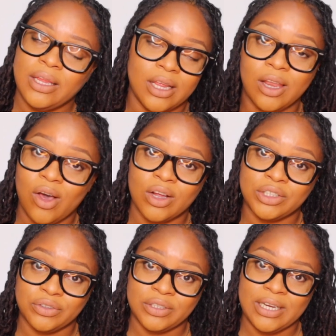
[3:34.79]
your lock
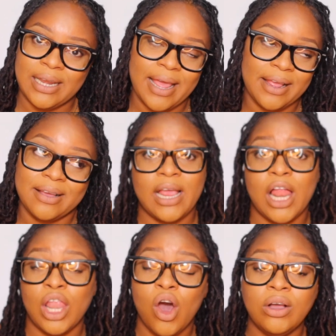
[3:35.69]
journey like
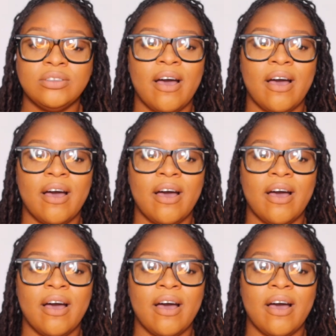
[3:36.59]
locks